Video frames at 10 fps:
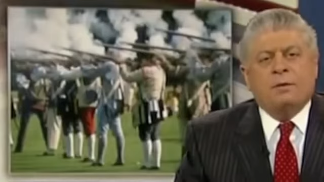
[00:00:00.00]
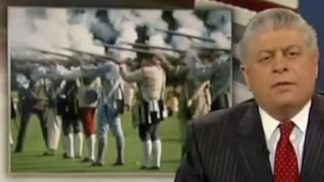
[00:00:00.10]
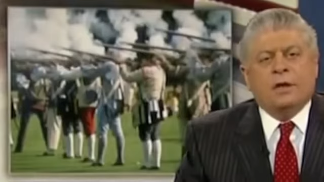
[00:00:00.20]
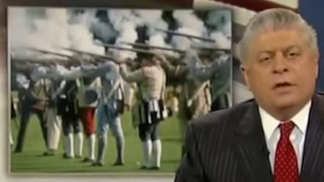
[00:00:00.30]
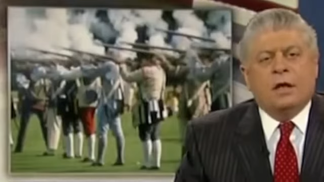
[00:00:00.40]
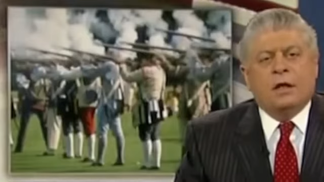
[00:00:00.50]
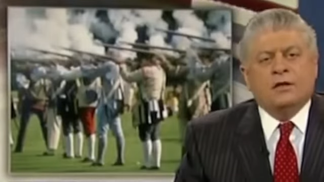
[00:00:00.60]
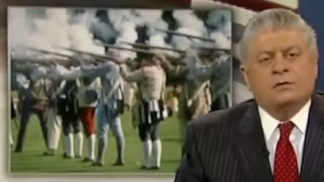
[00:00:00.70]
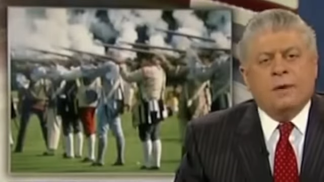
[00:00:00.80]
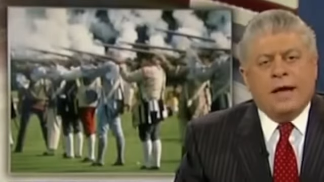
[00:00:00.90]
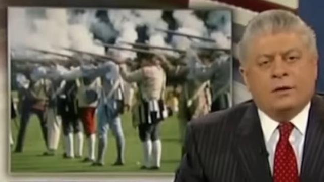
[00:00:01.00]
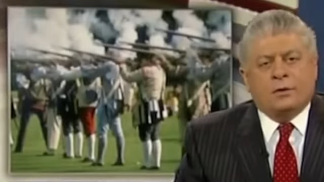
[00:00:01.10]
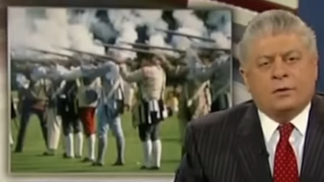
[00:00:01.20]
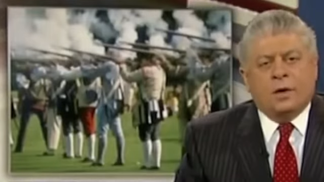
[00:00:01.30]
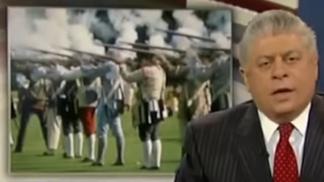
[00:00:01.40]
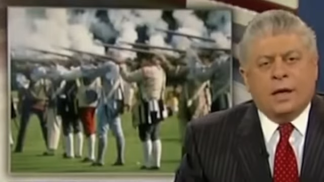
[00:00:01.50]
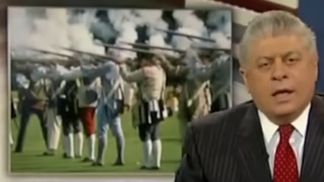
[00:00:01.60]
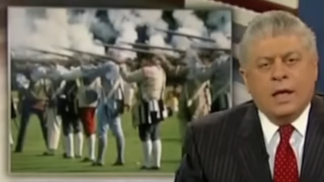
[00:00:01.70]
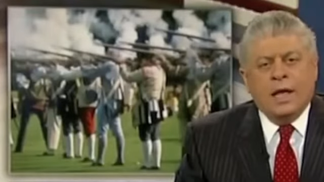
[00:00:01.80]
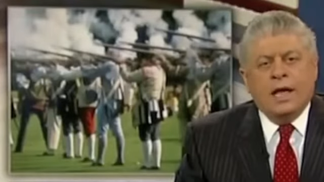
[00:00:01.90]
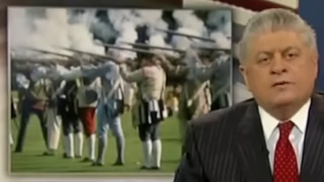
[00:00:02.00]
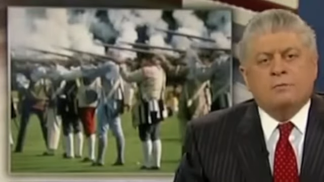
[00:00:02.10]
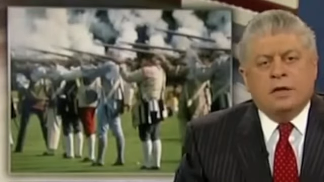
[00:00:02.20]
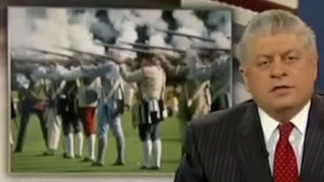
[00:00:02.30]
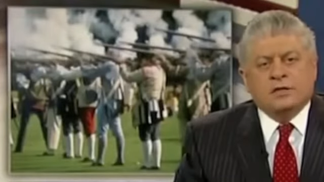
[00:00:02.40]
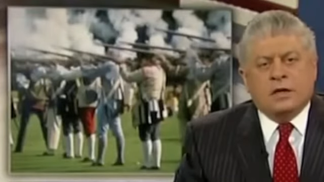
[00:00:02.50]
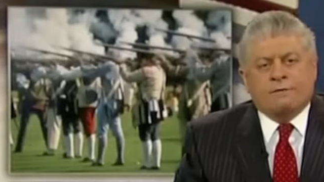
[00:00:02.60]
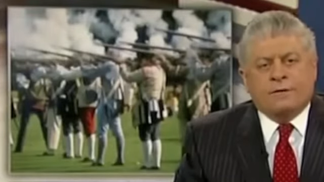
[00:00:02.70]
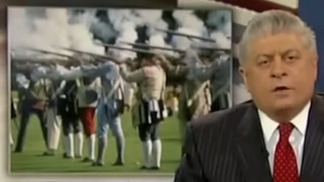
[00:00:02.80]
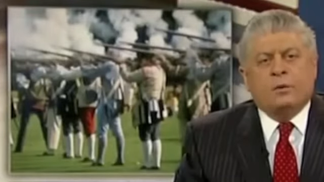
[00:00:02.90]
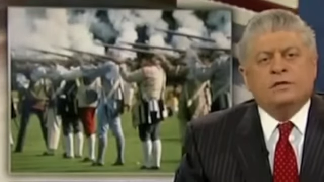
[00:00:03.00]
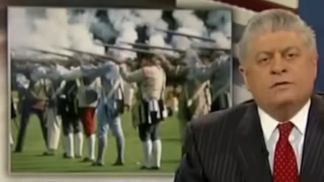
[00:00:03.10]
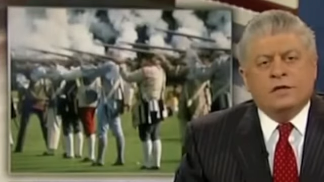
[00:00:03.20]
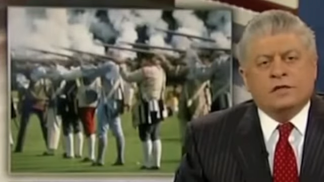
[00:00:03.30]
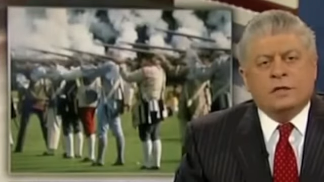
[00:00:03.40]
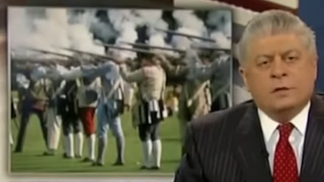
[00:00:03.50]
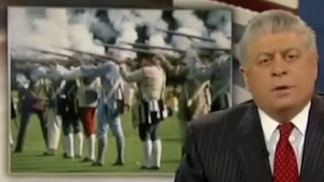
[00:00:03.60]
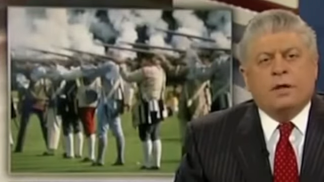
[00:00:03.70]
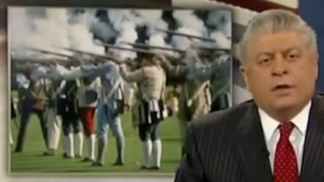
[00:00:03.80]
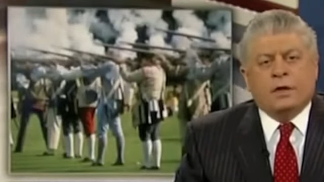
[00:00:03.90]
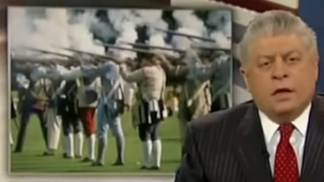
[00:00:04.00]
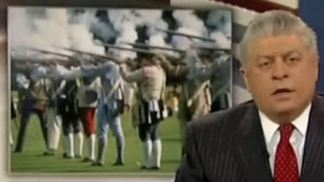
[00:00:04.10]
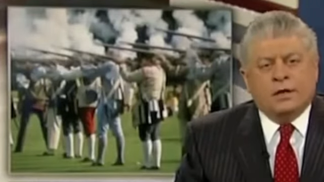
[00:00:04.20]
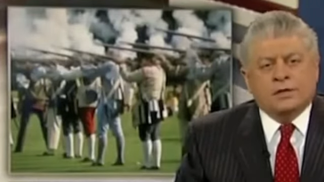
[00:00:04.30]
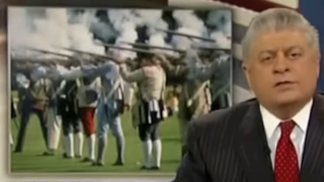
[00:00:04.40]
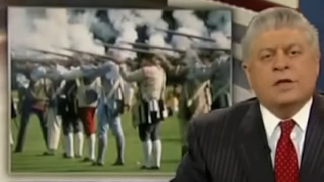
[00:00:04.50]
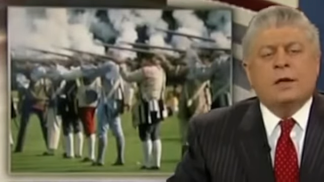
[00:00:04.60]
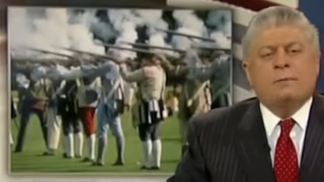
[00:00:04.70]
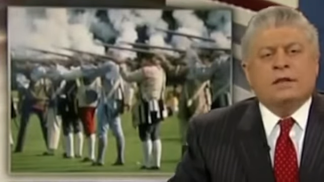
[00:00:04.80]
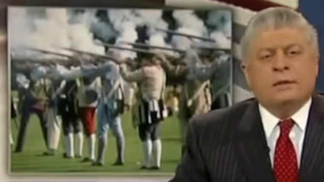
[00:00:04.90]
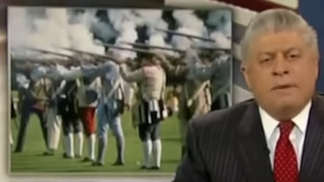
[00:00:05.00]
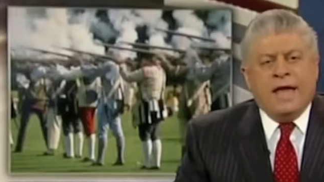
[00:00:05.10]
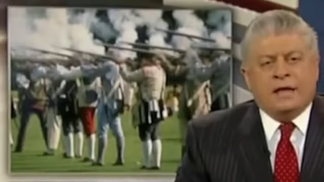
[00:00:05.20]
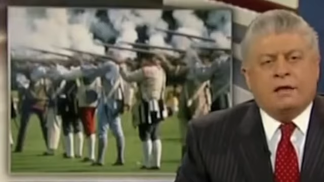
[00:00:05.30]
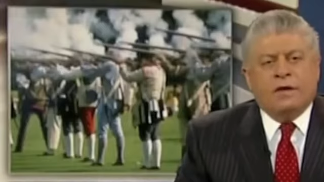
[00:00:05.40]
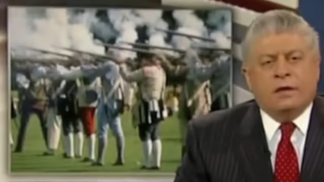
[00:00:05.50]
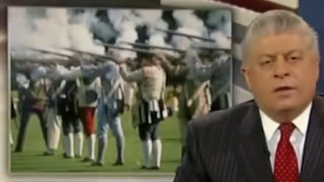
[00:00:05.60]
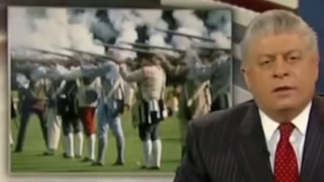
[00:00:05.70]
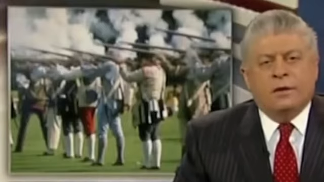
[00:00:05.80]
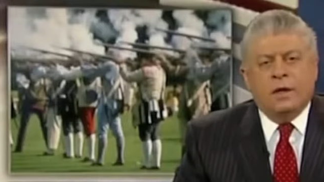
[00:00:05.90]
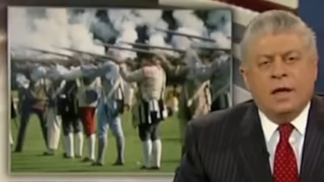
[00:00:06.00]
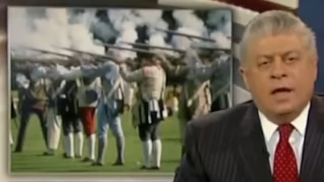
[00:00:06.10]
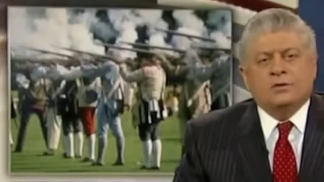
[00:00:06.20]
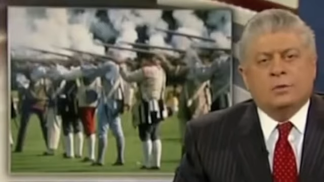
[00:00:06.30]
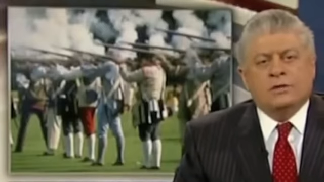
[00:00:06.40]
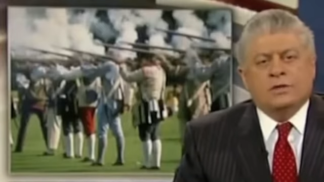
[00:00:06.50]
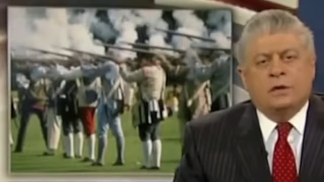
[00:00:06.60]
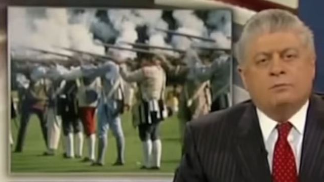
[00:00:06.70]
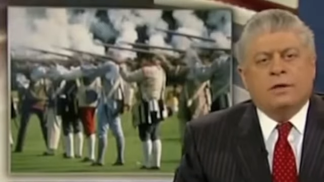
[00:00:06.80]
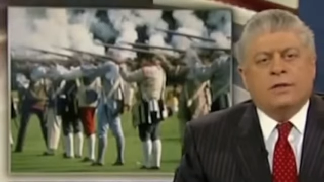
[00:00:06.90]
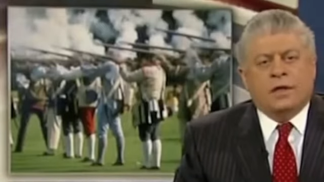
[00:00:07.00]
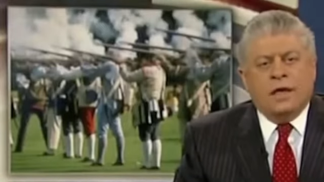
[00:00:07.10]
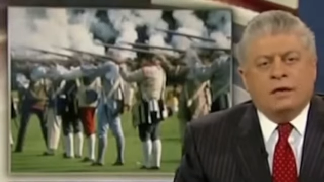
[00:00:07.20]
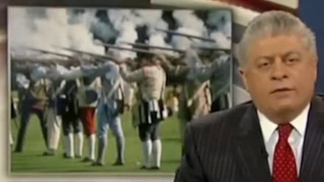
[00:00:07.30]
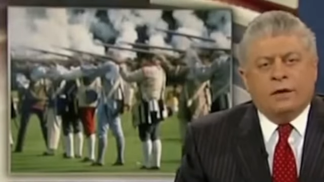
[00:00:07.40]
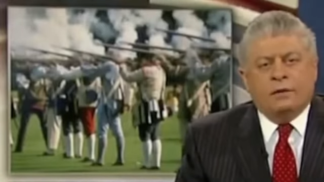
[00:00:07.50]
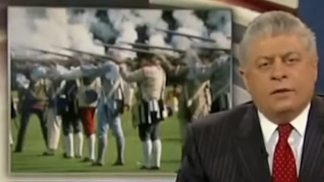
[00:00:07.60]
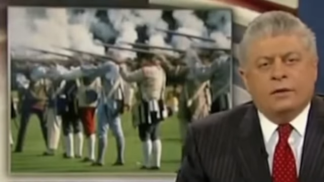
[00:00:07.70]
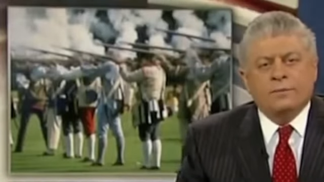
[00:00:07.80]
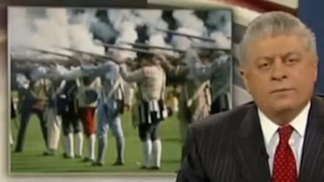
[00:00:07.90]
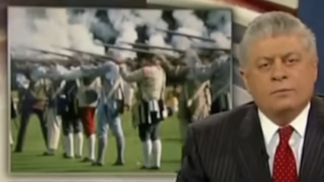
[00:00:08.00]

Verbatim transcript: have been the colonists' battle cry, as much suffering was visited upon the colonists by the Bank of England as was done by the King of England.